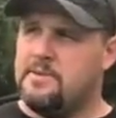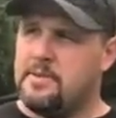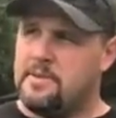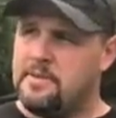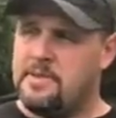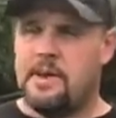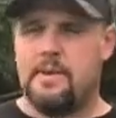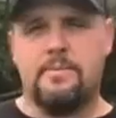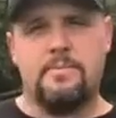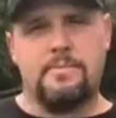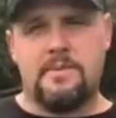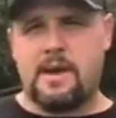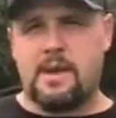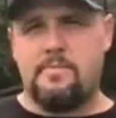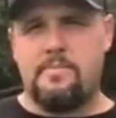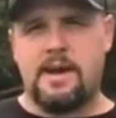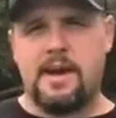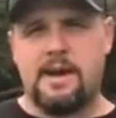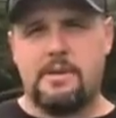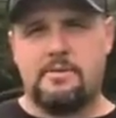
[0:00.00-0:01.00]
then they
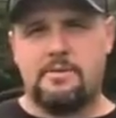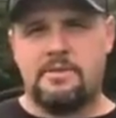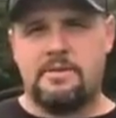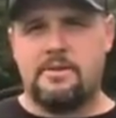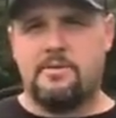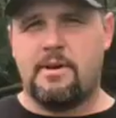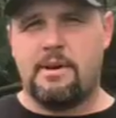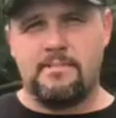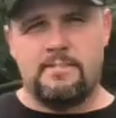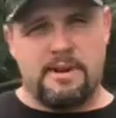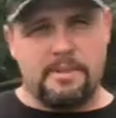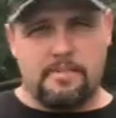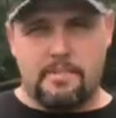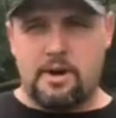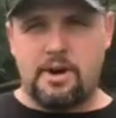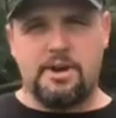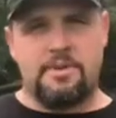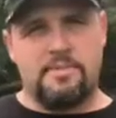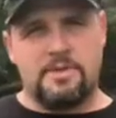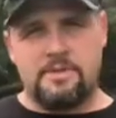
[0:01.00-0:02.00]
came back with the great big
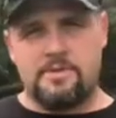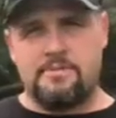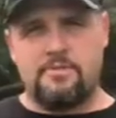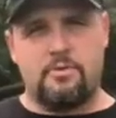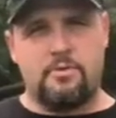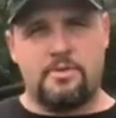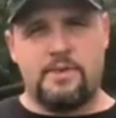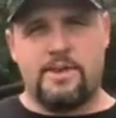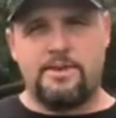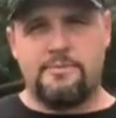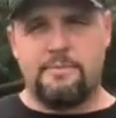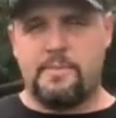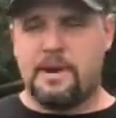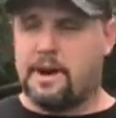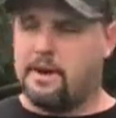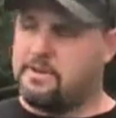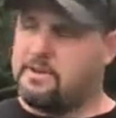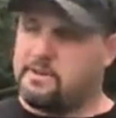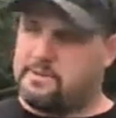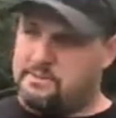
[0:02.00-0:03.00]
monument, 4,000
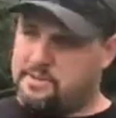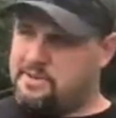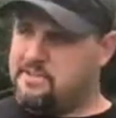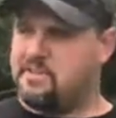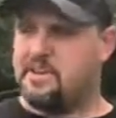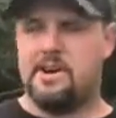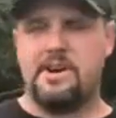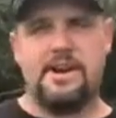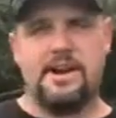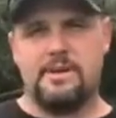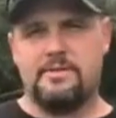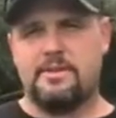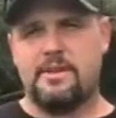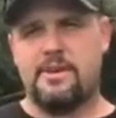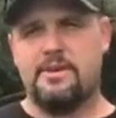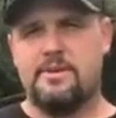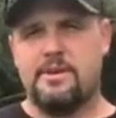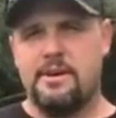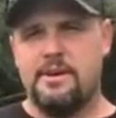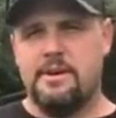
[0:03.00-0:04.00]
pound, and we set it out
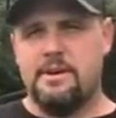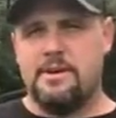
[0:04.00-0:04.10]
there.